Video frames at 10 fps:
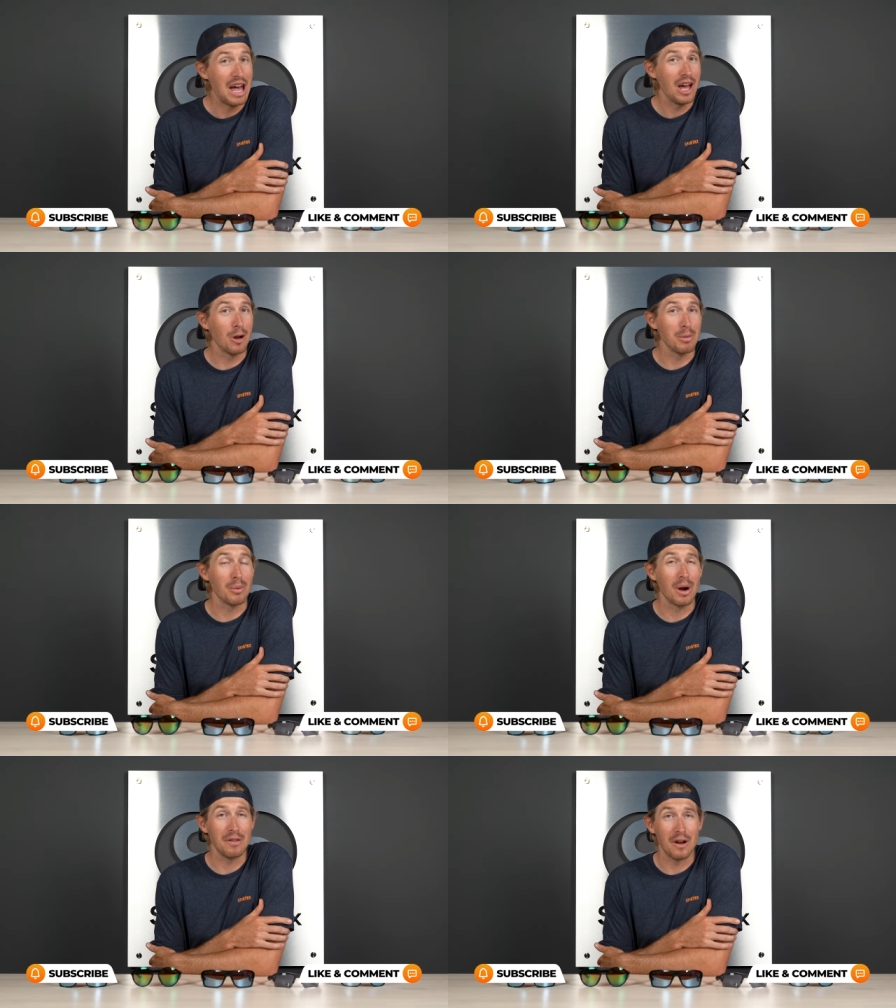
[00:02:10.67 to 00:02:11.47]
It'll be
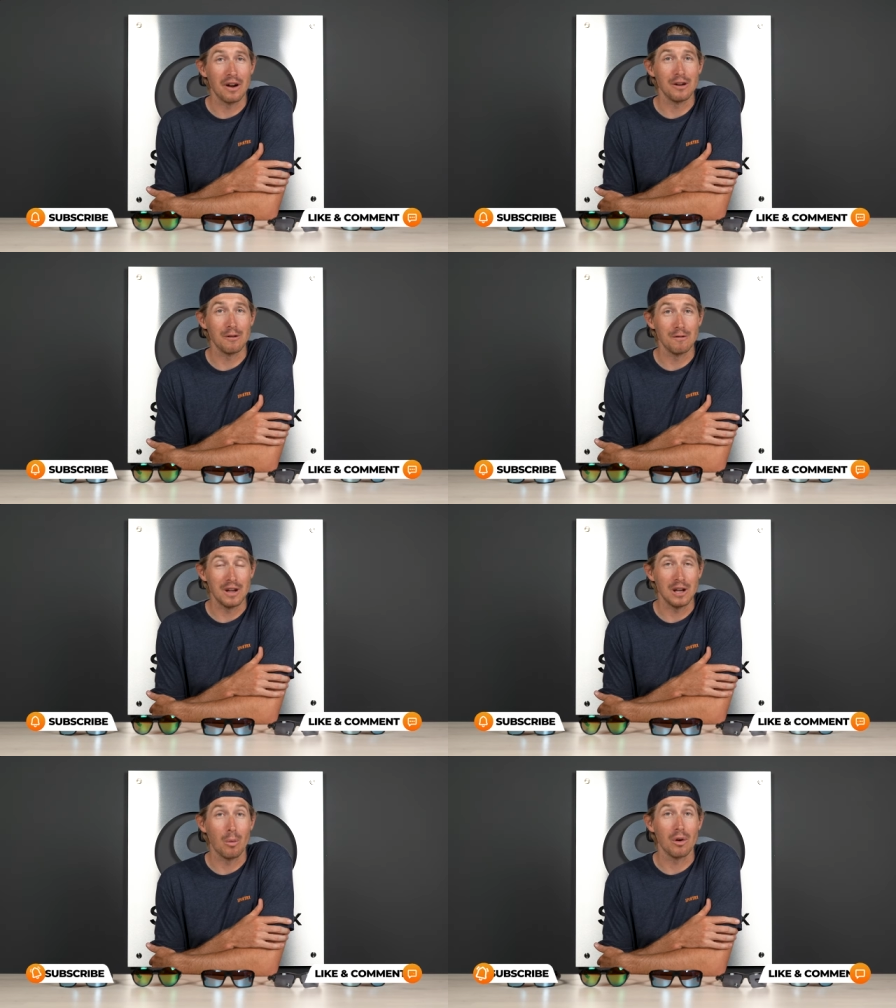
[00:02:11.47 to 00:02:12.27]
right there in your
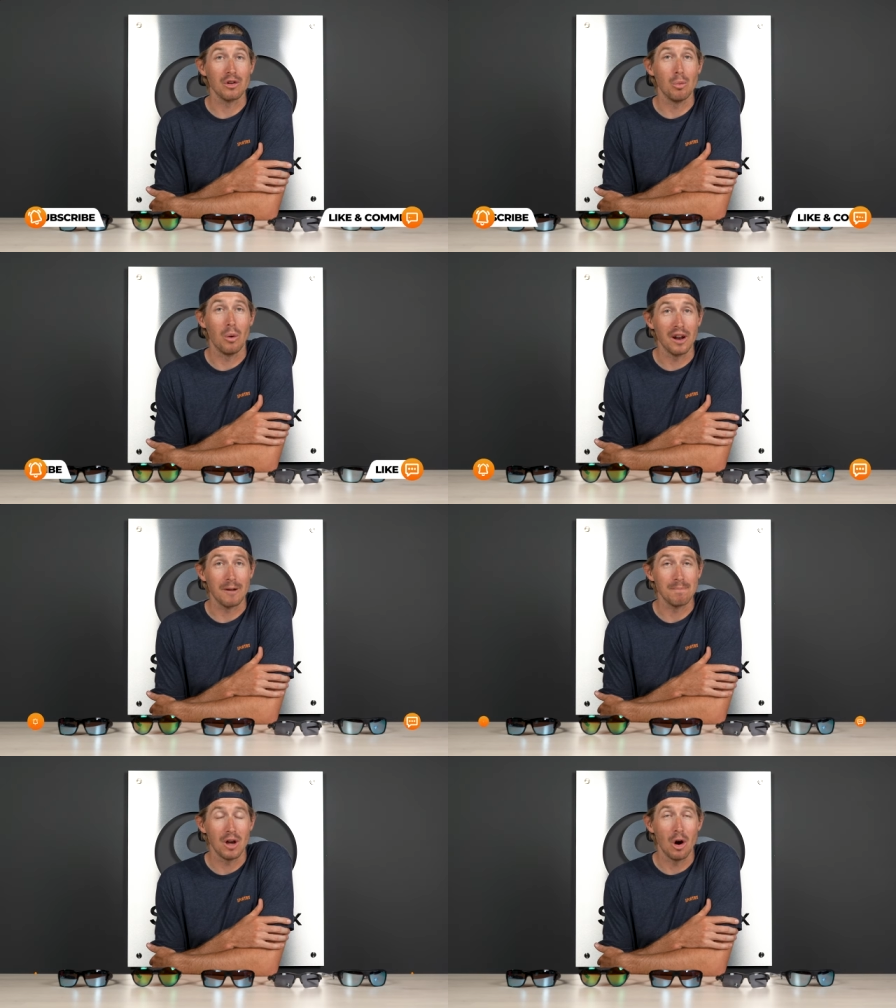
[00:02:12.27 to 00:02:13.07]
feed where you want it.